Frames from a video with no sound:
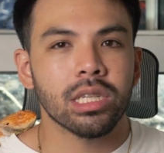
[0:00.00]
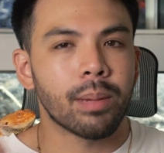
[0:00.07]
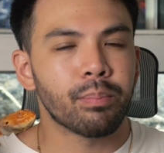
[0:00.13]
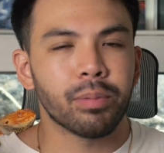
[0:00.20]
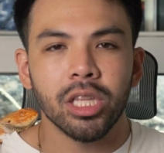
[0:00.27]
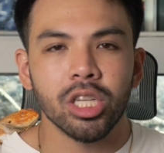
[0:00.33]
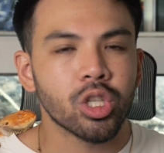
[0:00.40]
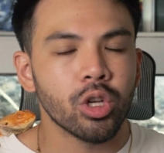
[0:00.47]
I'm
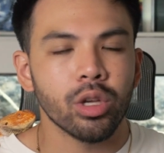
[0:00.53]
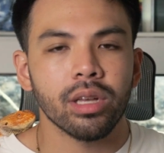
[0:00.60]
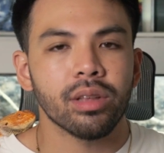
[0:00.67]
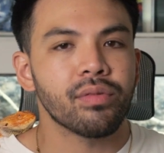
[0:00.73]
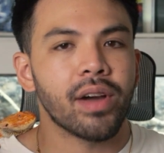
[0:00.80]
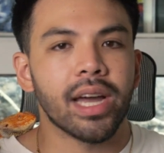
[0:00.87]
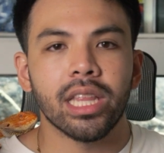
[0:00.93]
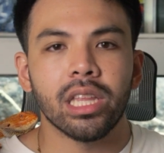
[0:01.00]
pretty sure you can
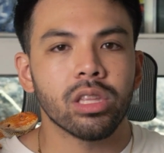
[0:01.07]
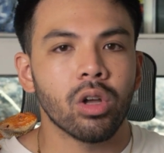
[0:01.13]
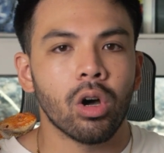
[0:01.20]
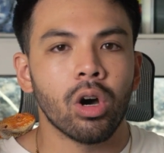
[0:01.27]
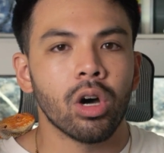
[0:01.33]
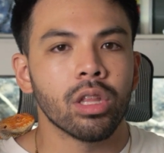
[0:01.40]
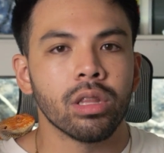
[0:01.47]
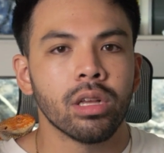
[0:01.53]
find it
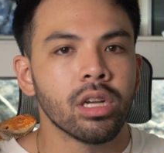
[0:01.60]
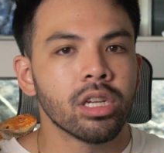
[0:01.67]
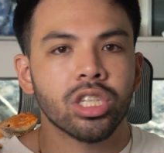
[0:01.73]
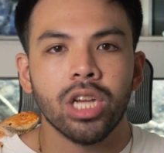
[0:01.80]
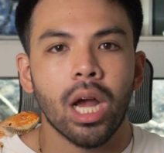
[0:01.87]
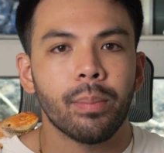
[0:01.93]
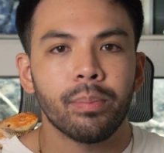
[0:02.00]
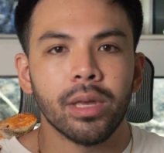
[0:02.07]
on
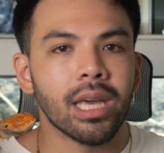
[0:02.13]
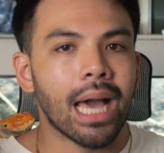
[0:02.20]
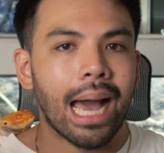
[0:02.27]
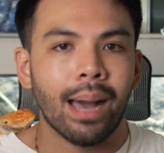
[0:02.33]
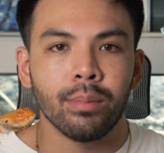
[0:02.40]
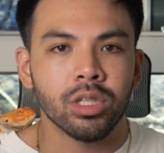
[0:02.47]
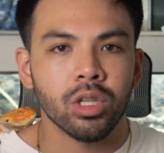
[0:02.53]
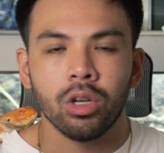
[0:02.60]
Shopee,
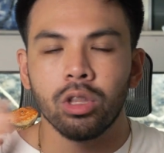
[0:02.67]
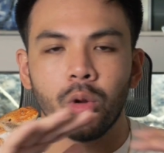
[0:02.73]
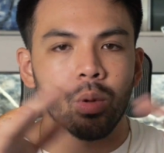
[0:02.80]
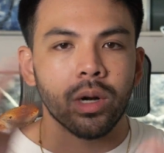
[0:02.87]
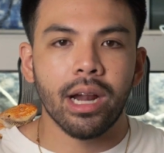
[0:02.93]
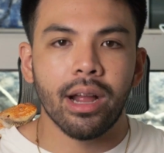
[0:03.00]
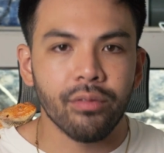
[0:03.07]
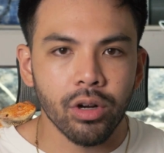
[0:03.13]
Amazon, or
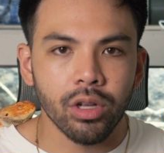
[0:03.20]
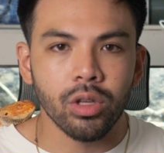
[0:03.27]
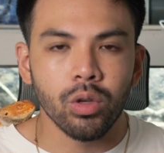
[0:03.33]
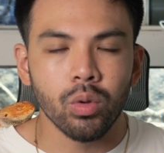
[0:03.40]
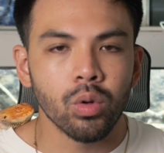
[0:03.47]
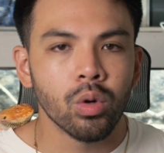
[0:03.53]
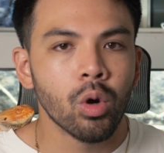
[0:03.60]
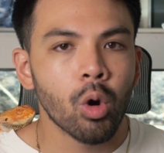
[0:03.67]
wherever
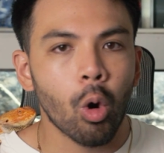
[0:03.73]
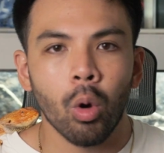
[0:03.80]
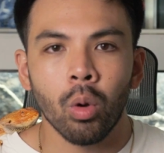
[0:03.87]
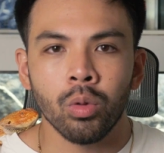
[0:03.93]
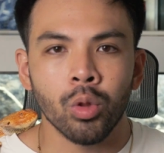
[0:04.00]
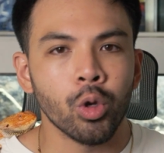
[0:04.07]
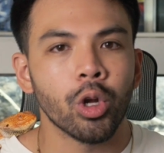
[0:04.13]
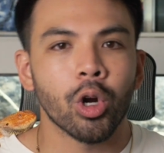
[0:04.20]
you
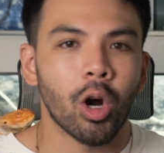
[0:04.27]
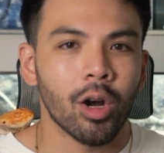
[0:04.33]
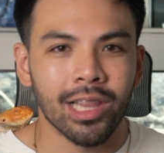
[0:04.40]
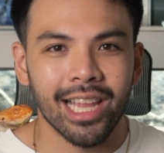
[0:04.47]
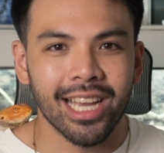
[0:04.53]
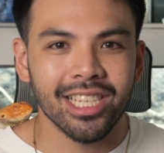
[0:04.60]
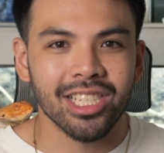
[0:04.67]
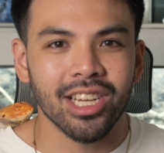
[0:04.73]
do your
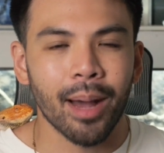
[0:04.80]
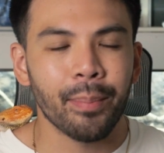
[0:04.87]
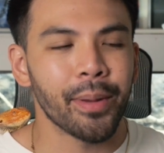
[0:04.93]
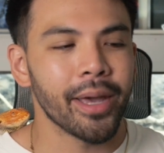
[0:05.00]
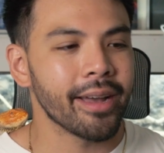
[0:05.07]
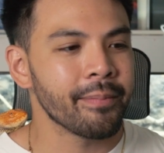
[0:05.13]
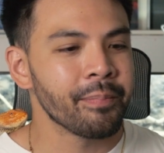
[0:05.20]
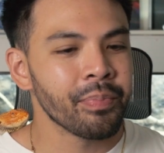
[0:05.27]
online
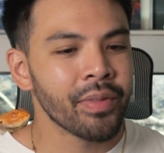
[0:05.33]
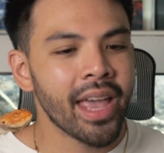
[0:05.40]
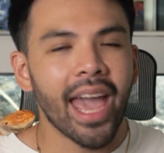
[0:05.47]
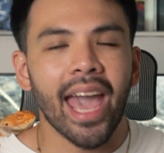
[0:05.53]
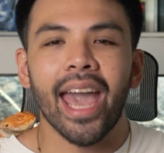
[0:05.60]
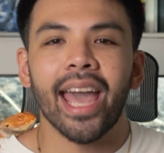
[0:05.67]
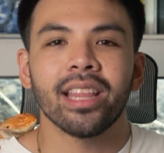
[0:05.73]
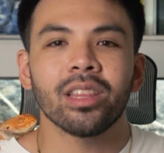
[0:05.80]
shopping,
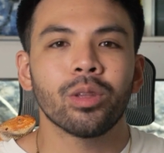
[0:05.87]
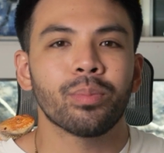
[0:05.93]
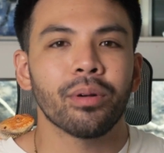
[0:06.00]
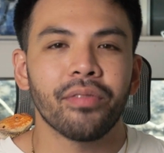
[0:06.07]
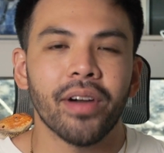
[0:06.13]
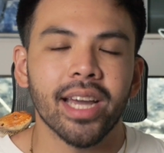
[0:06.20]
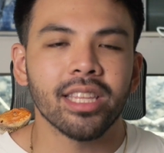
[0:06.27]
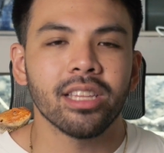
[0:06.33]
and to
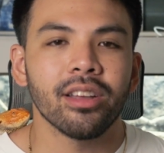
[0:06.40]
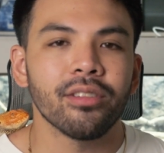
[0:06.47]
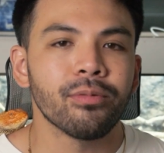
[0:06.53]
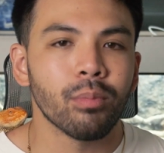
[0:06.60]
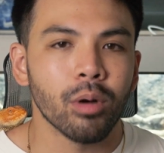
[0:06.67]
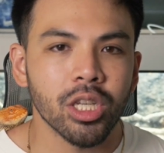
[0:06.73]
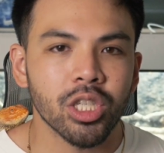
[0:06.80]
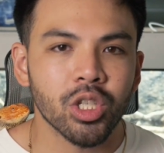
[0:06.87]
provide enough
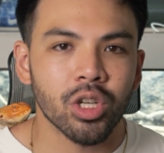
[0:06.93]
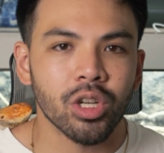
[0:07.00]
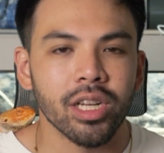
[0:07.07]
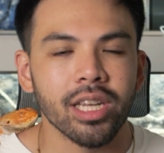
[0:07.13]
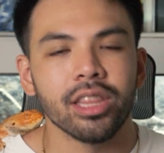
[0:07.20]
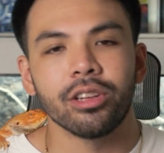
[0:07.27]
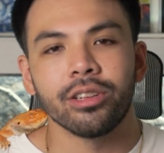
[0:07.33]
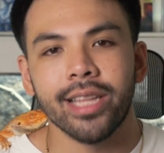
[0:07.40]
moisture
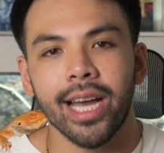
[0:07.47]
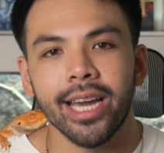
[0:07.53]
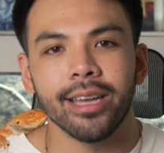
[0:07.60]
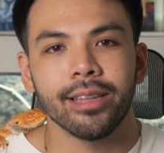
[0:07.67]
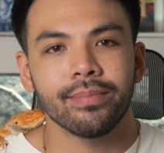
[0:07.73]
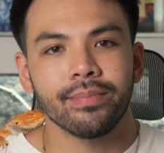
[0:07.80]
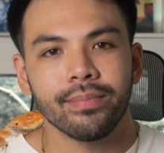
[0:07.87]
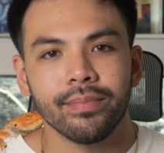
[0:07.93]
in their
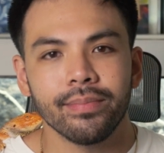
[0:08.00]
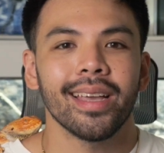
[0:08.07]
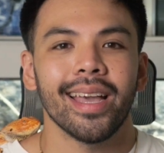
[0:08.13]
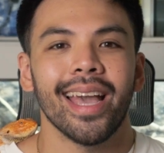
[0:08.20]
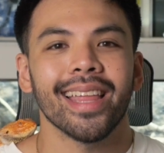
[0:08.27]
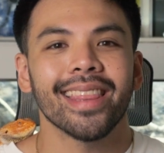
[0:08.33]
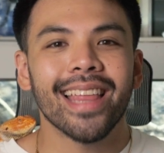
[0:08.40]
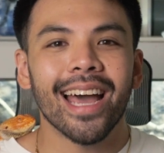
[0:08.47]
diet.
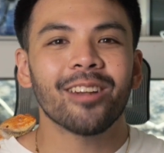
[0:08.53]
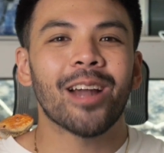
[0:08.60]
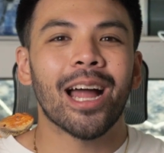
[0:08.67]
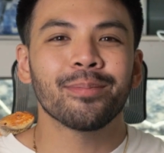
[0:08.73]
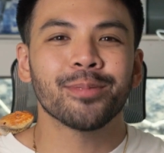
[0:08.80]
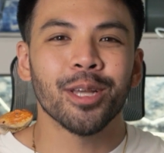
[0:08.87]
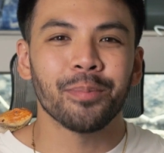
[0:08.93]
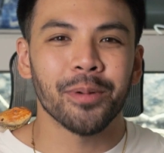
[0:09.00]
And that
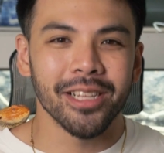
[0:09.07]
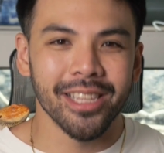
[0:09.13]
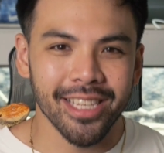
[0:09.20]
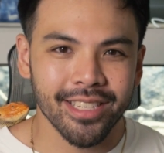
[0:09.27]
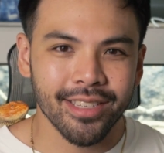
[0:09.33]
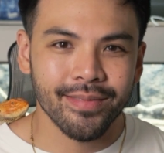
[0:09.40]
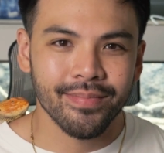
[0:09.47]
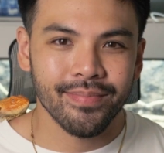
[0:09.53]
wraps up our
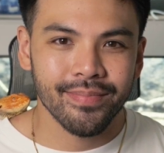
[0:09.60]
list.